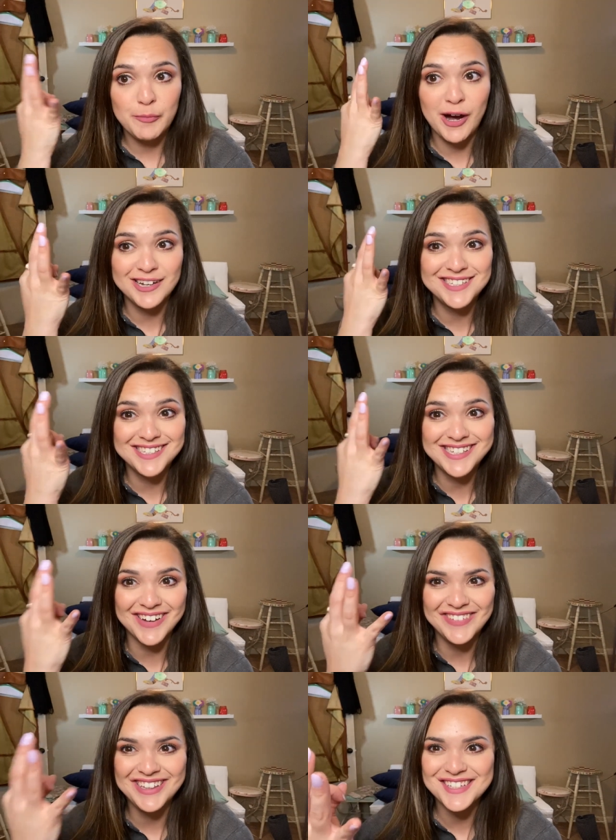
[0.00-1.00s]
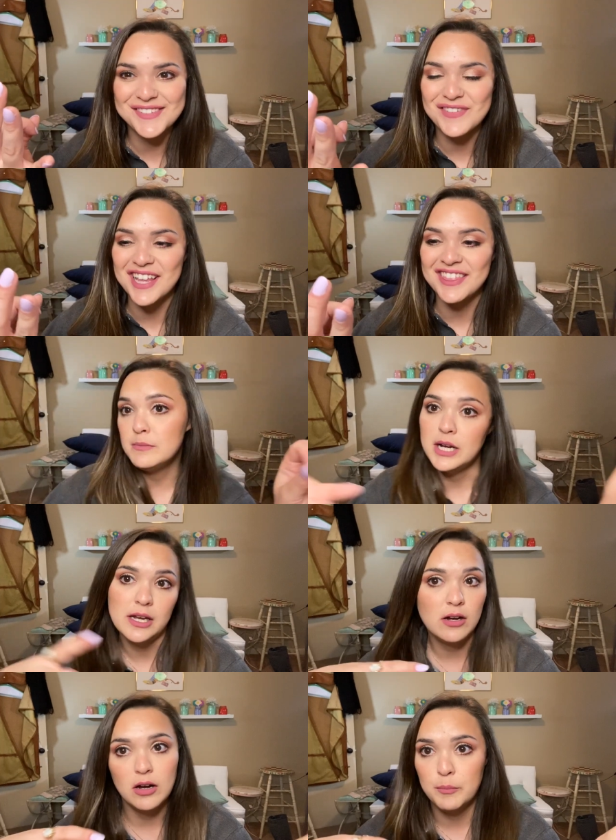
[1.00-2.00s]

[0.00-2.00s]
boxes coming this month. My